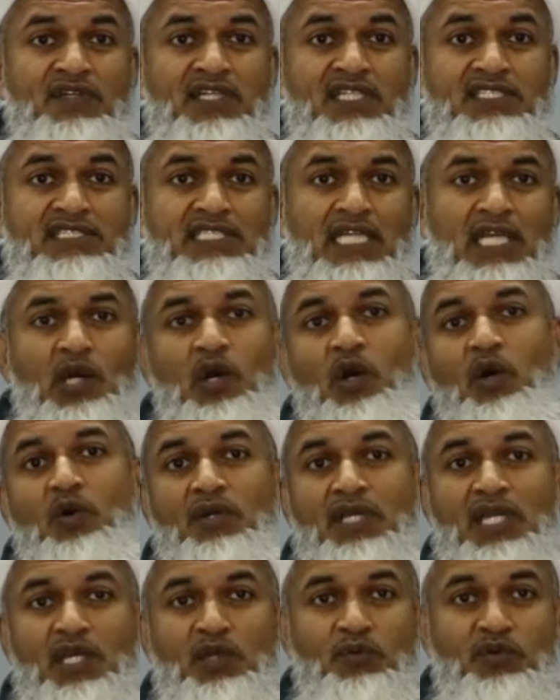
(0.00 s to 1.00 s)
you're going to say, oh,
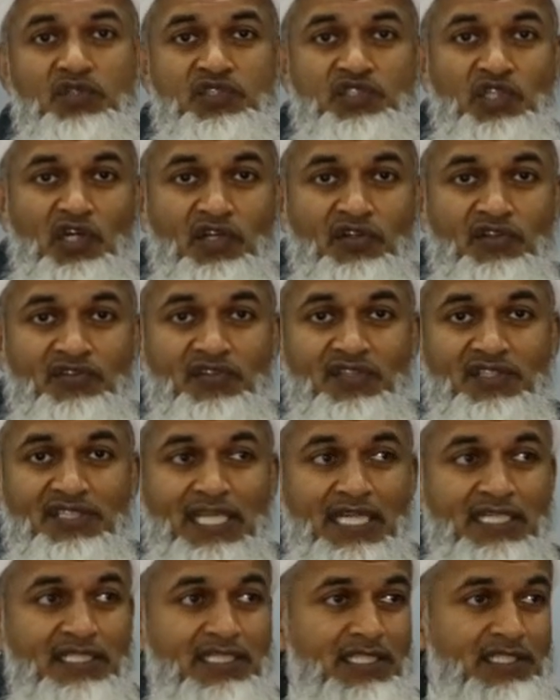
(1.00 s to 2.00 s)
it was Jonathan
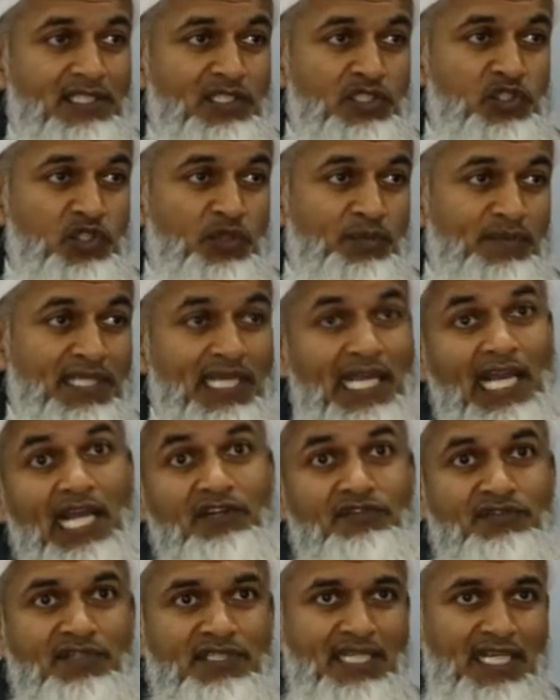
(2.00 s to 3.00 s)
that did this to me,
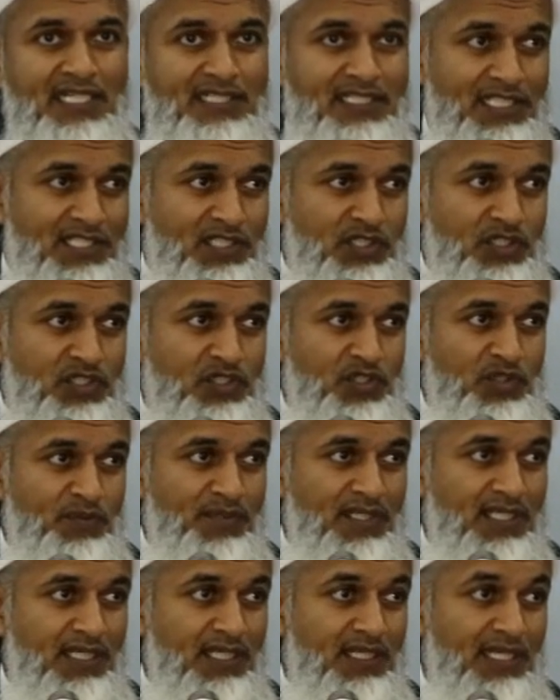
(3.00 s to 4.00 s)
Henry that did this to
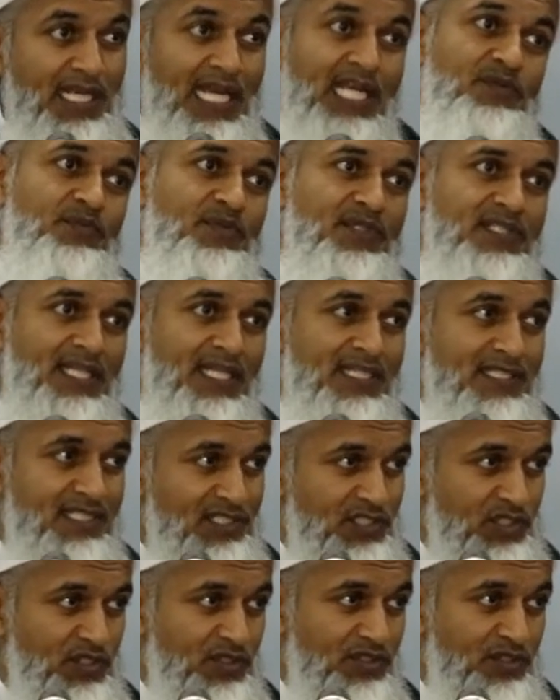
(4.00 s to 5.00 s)
me, and Edward that did
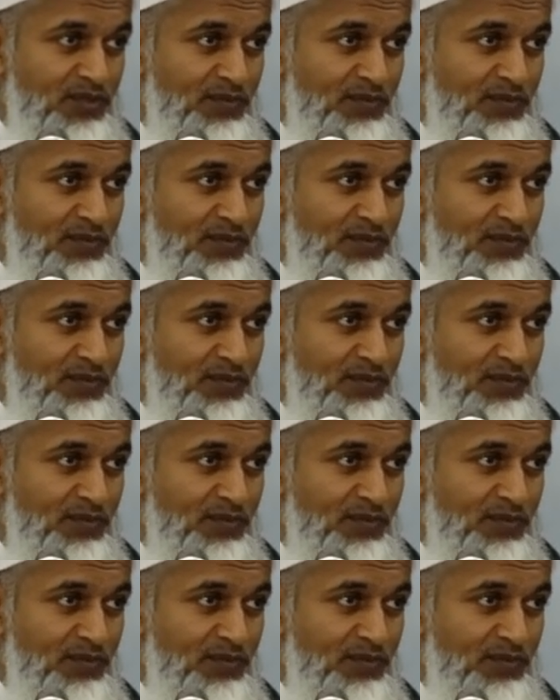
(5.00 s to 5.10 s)
this